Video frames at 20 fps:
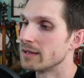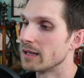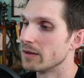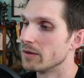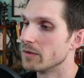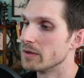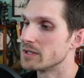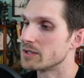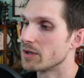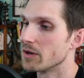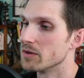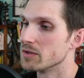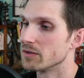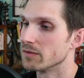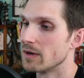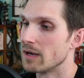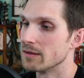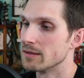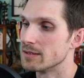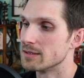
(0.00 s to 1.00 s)
that always goes
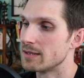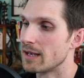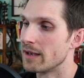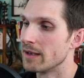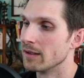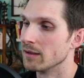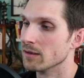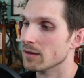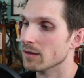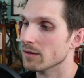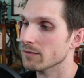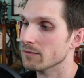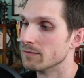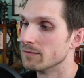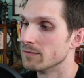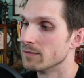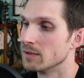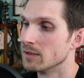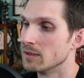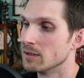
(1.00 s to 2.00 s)
around the saying
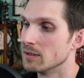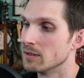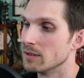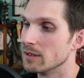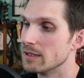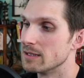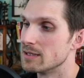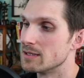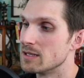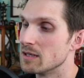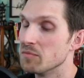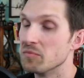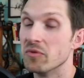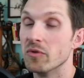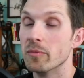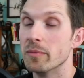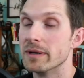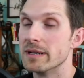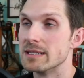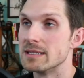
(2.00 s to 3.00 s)
of it's
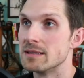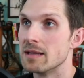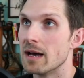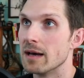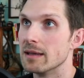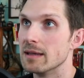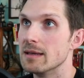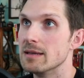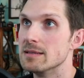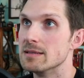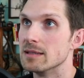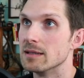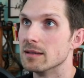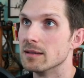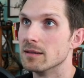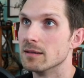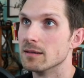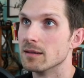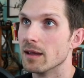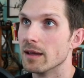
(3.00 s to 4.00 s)
simple but it's not
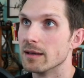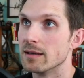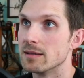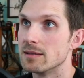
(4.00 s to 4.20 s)
easy. Like